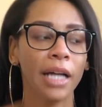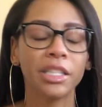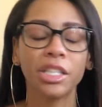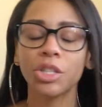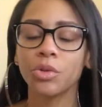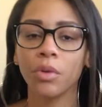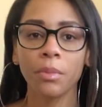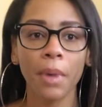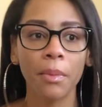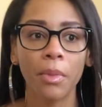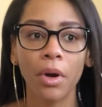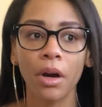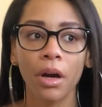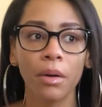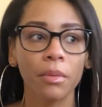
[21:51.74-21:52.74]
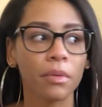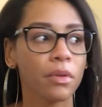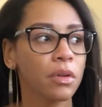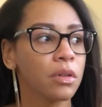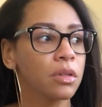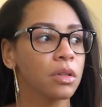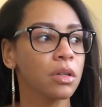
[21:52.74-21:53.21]
just remember
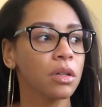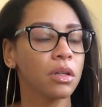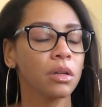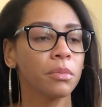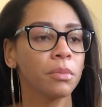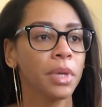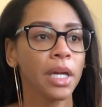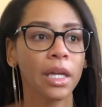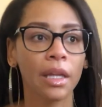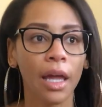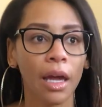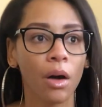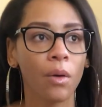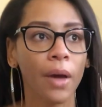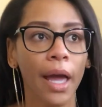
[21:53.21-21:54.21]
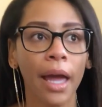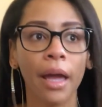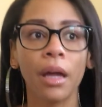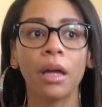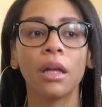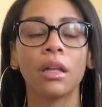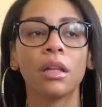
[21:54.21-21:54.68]
being like,
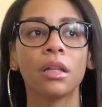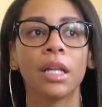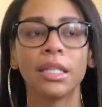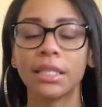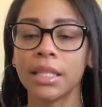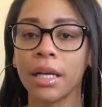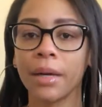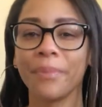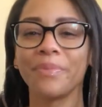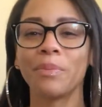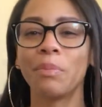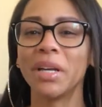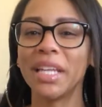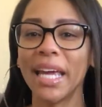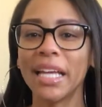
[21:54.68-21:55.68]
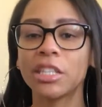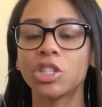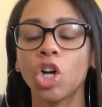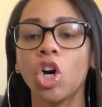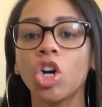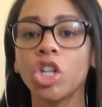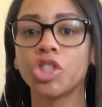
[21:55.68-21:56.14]
okay, that's it. But it
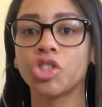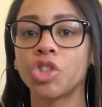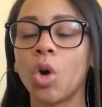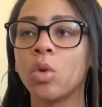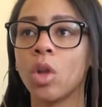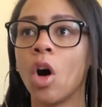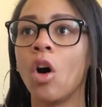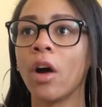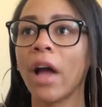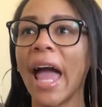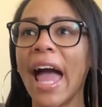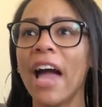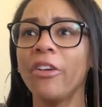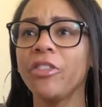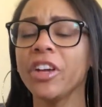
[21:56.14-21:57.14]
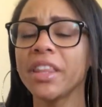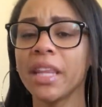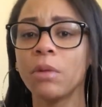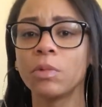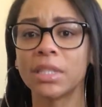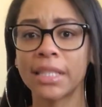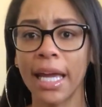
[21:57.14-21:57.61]
took so long.
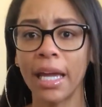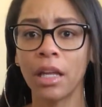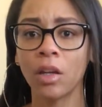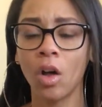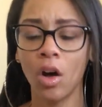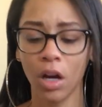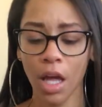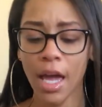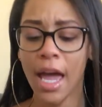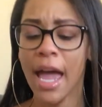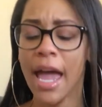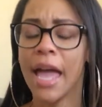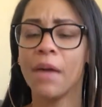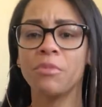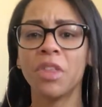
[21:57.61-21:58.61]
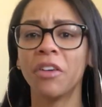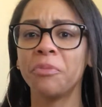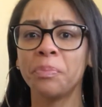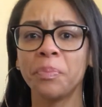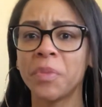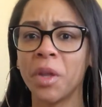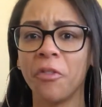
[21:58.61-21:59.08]
Everything was taking long. The
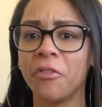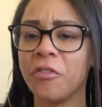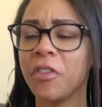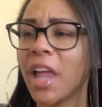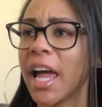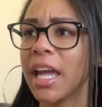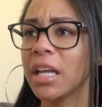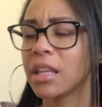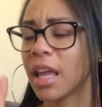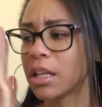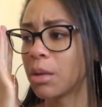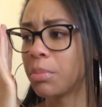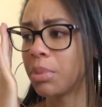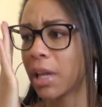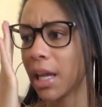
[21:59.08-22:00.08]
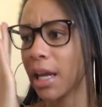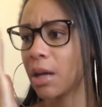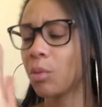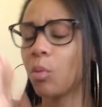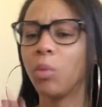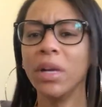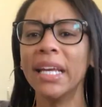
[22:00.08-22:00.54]
flight, like the
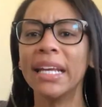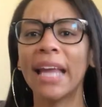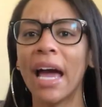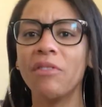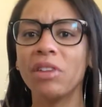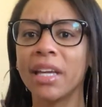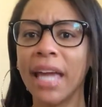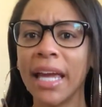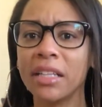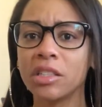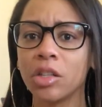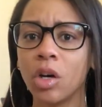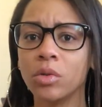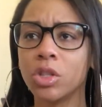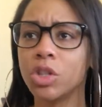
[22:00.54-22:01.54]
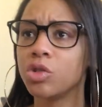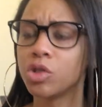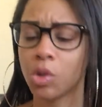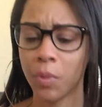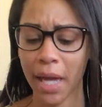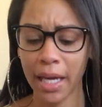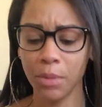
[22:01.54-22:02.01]
plane, we didn't have a gate to go to.
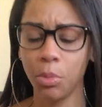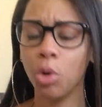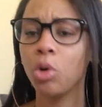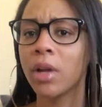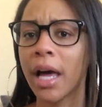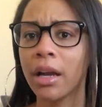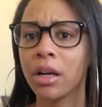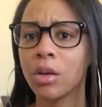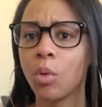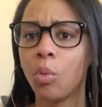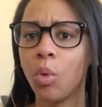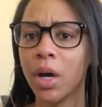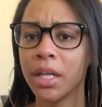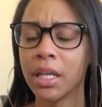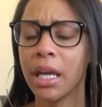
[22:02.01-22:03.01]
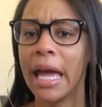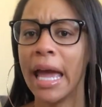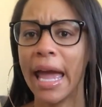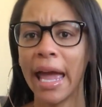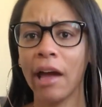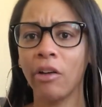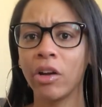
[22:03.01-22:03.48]
So we had to pull out of the one
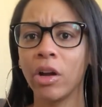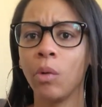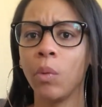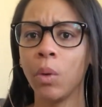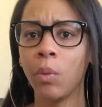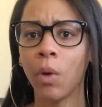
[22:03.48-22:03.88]
area we